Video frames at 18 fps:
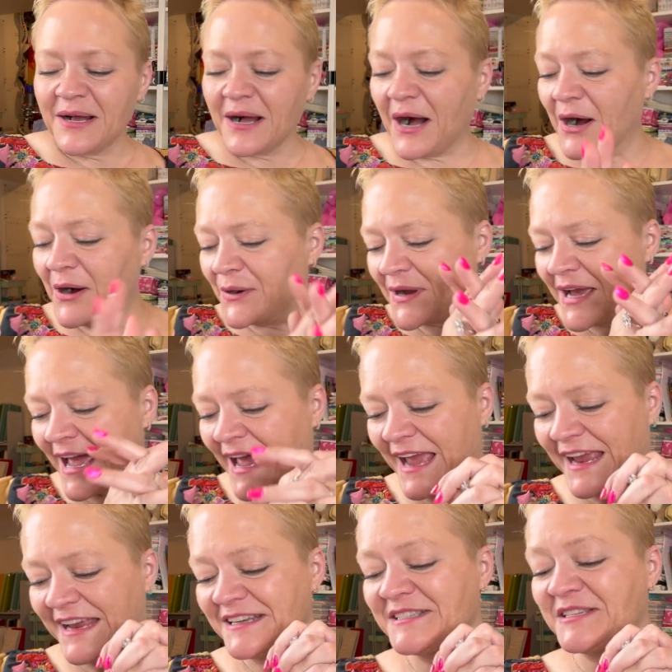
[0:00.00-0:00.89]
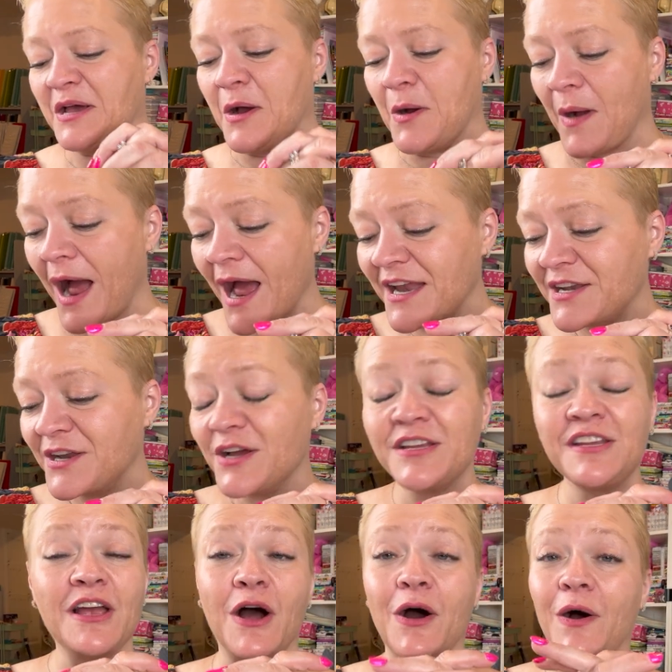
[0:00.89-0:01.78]
Okay, so I
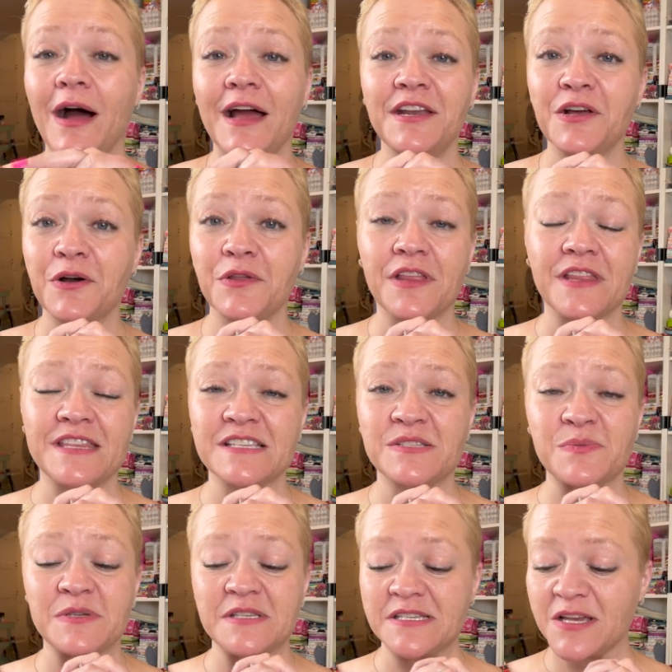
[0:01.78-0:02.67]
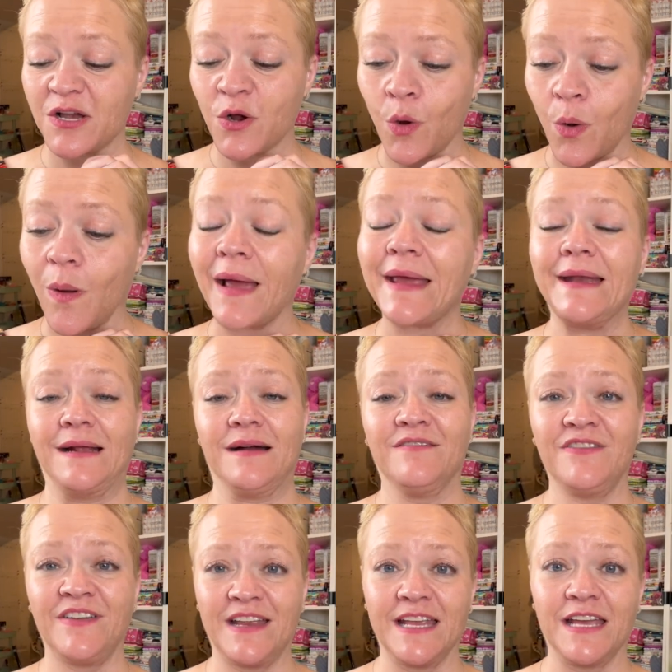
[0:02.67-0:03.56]
know that this was quite a
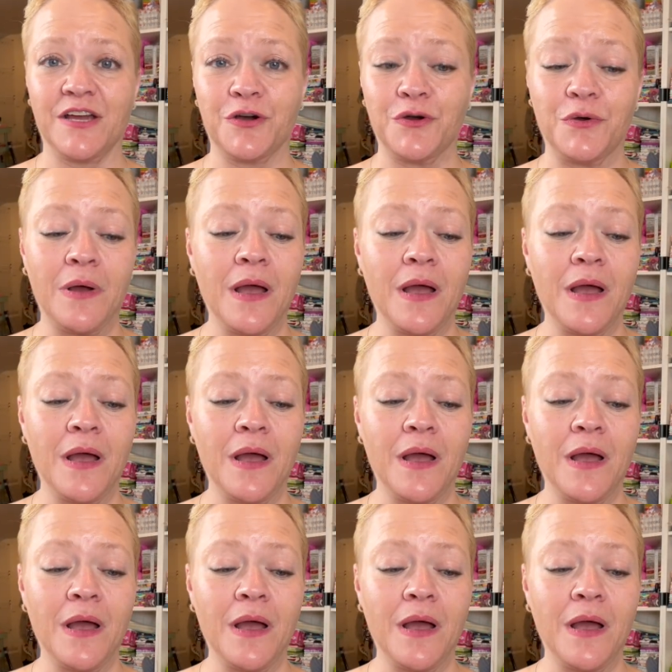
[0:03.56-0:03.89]
video,